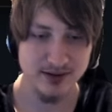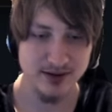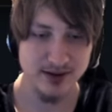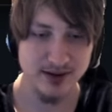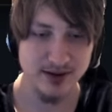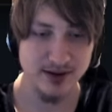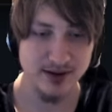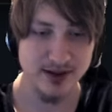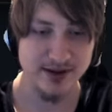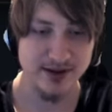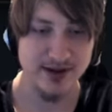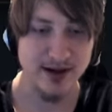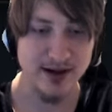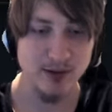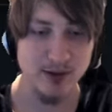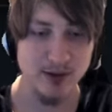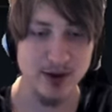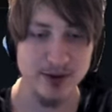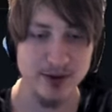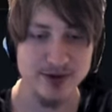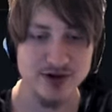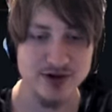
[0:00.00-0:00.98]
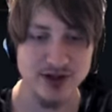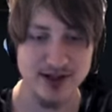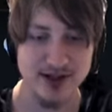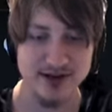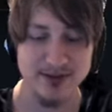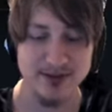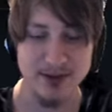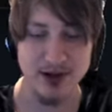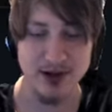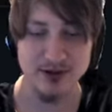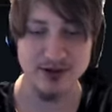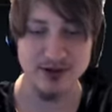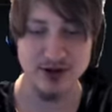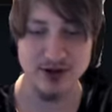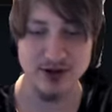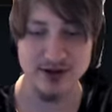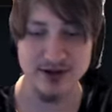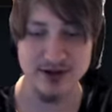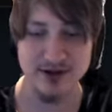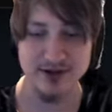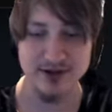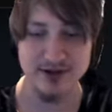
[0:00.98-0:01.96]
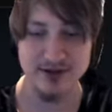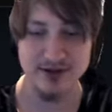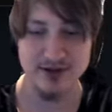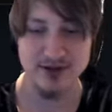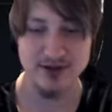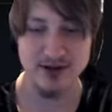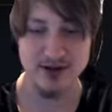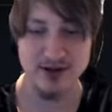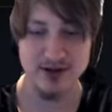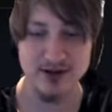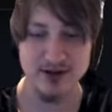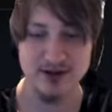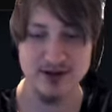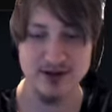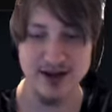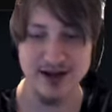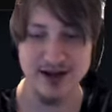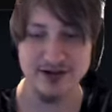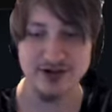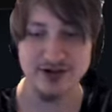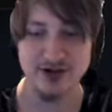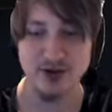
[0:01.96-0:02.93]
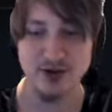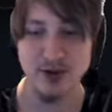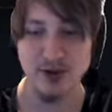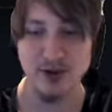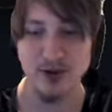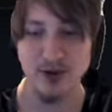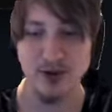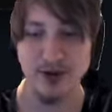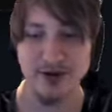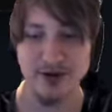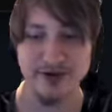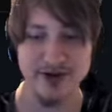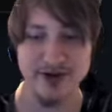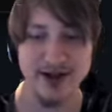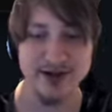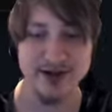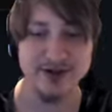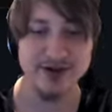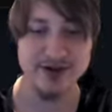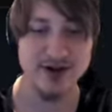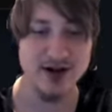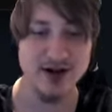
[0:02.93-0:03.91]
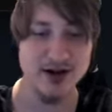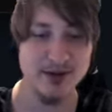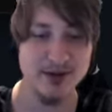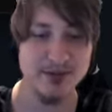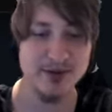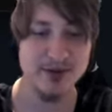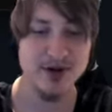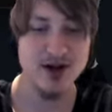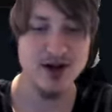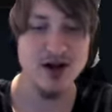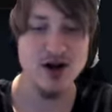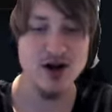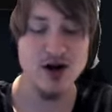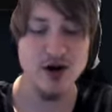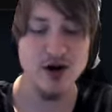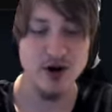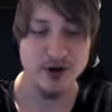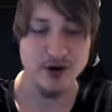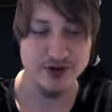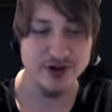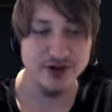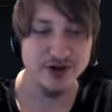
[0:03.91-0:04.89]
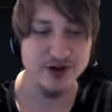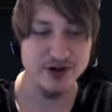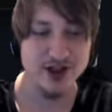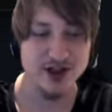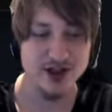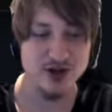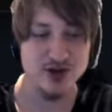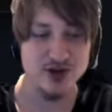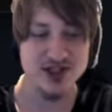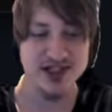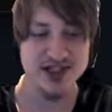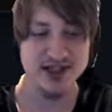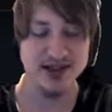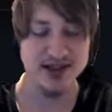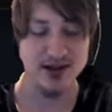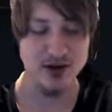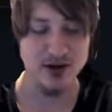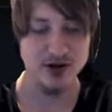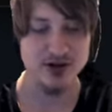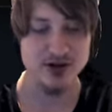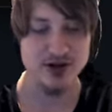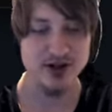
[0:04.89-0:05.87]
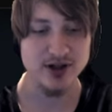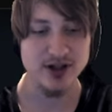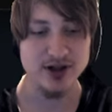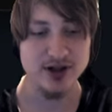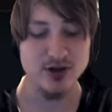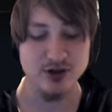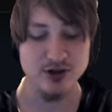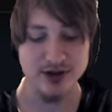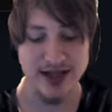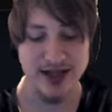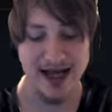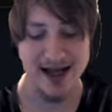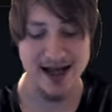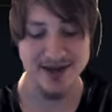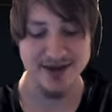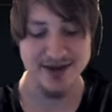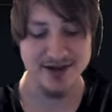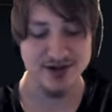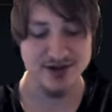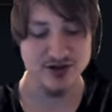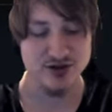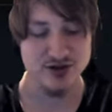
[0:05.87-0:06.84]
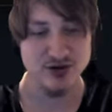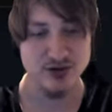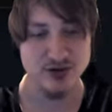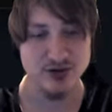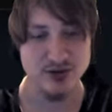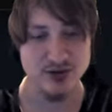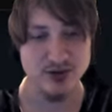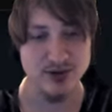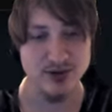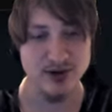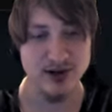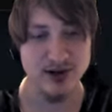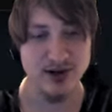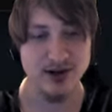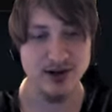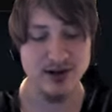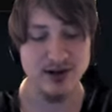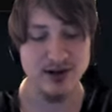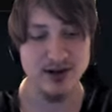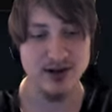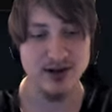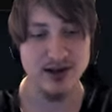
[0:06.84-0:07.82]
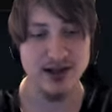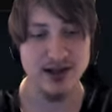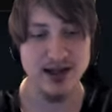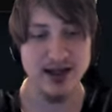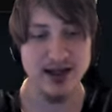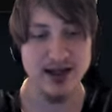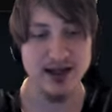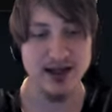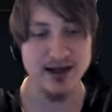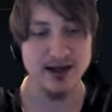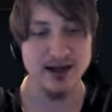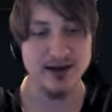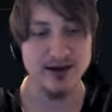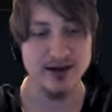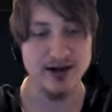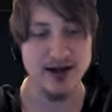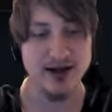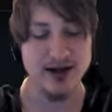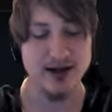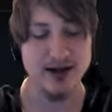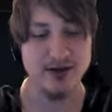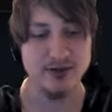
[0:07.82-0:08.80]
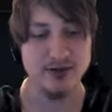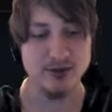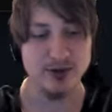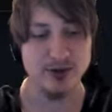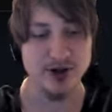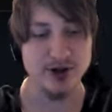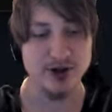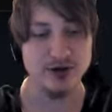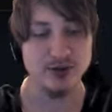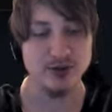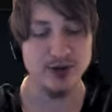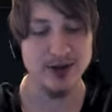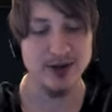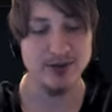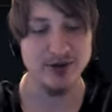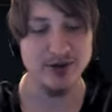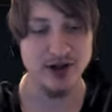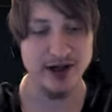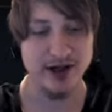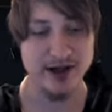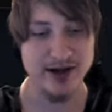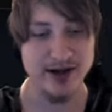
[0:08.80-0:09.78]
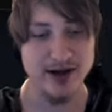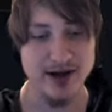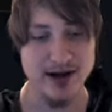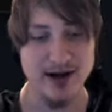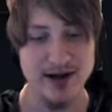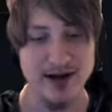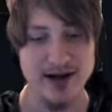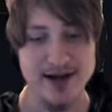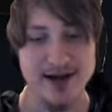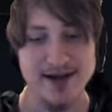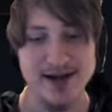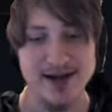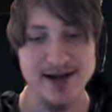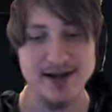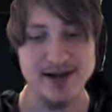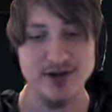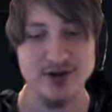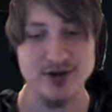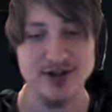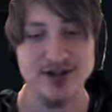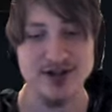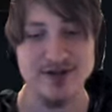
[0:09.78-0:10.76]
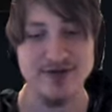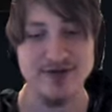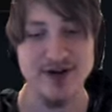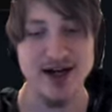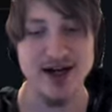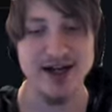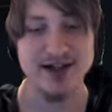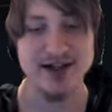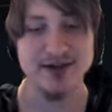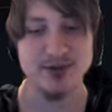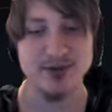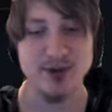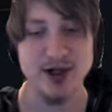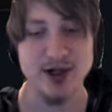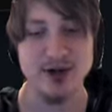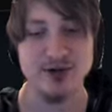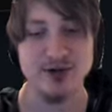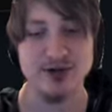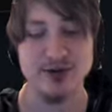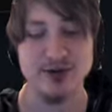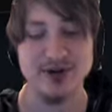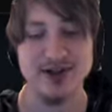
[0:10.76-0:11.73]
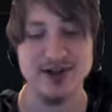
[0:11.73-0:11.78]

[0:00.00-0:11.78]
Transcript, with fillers: Okay, now where would you like to mount Solidus? Slash store, slash stop. Oh, so you can use it on, you can add this to a Rails website, and then you can define a route so it